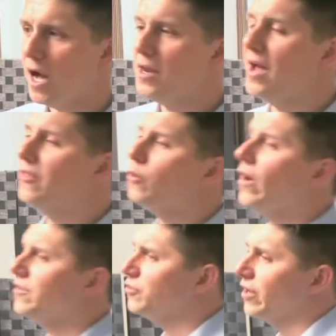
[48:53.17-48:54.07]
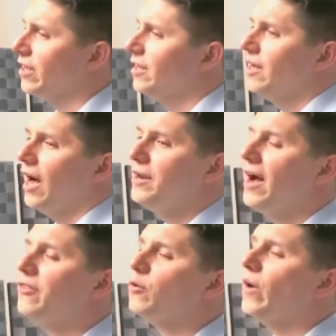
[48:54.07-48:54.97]
Another way, it's okay.
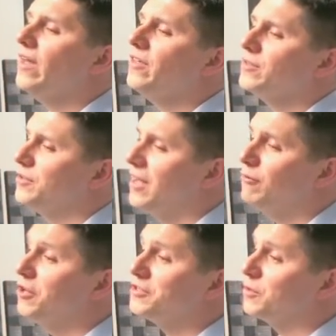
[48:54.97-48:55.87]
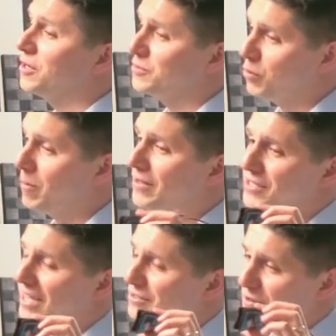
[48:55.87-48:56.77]
Another way that the devil doesn't, because we're about
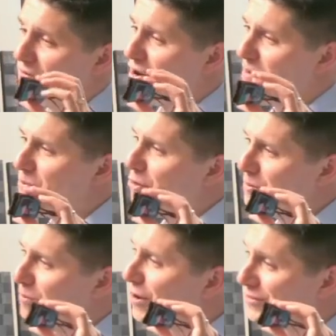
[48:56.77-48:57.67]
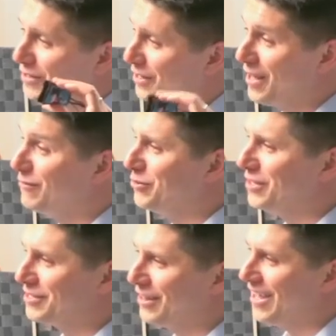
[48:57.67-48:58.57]
to get to the very important part that the devil
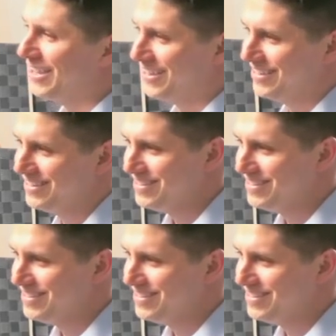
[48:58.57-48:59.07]
doesn't like.